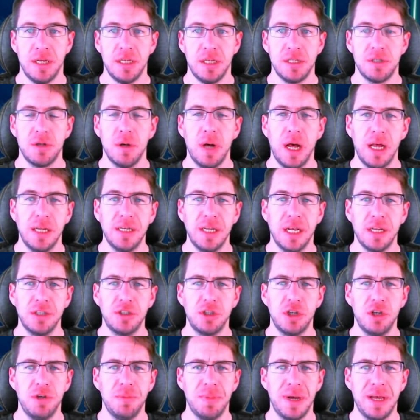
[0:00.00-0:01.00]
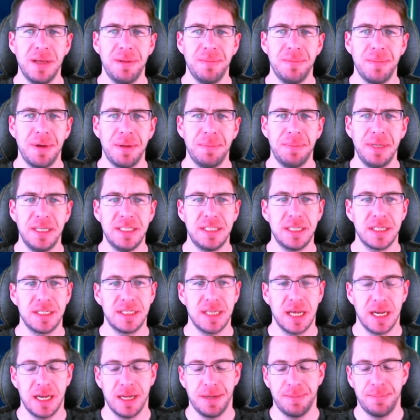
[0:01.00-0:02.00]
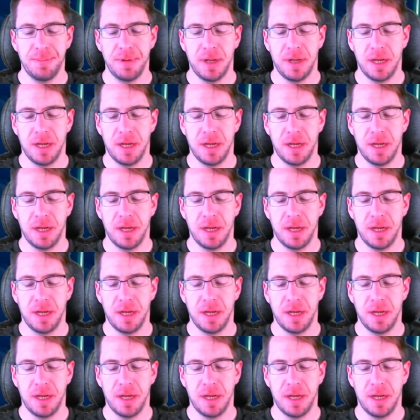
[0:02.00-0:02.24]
So I'll show you my basic setup.